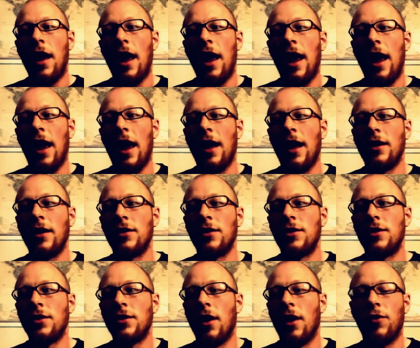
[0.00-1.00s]
And
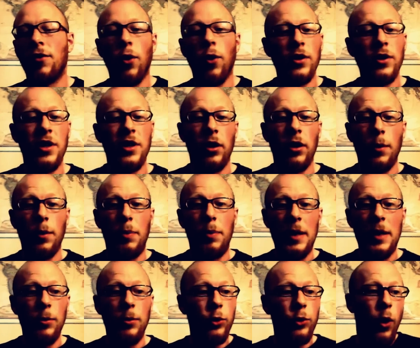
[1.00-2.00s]
of course, there are
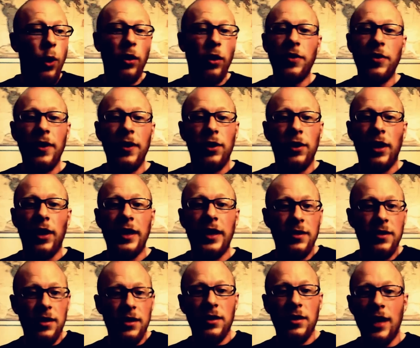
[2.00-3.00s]
people who aren't their
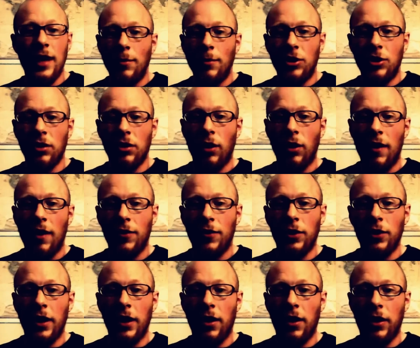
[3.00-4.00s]
clients in the same
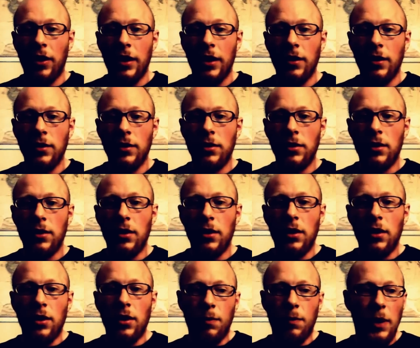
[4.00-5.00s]
geographical area,
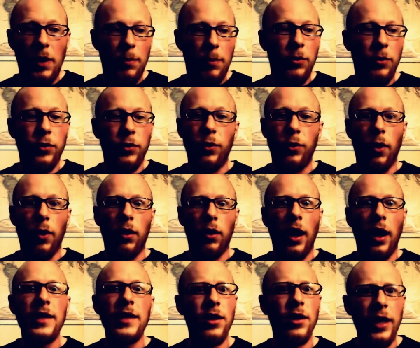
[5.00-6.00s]
people who are
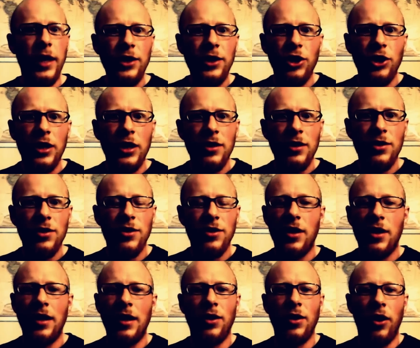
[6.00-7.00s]
isolationists,
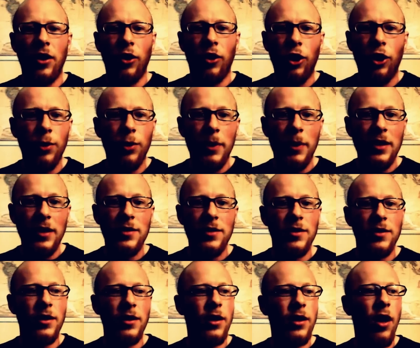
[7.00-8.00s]
they, they're
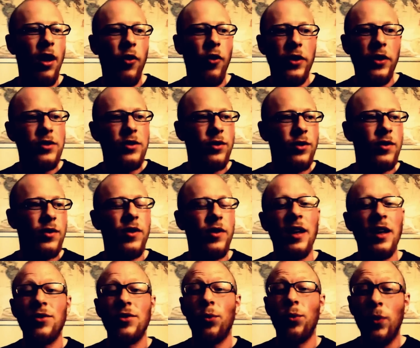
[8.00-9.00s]
hermits, and all these sorts of
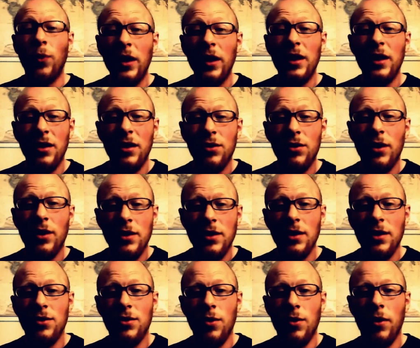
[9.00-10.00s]
things. Really
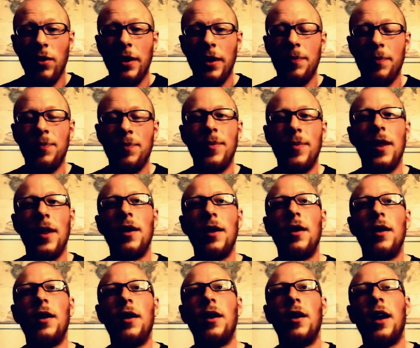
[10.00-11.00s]
interesting story.
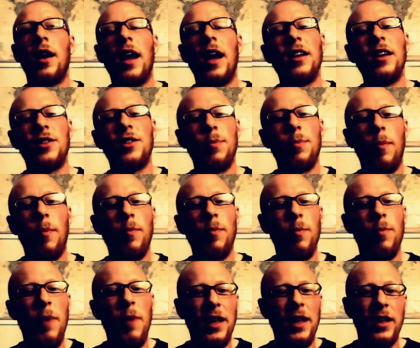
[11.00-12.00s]
And it's
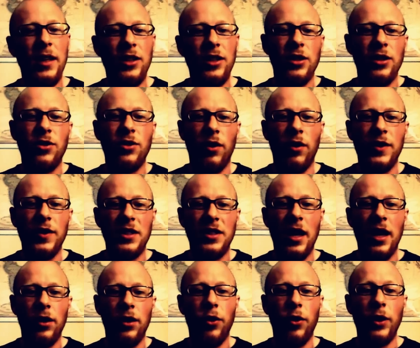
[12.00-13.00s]
mainly just sort of a
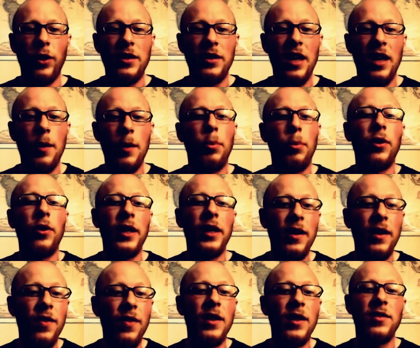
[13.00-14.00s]
standalone example
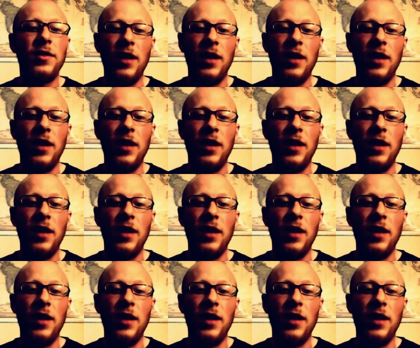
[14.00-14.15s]
in this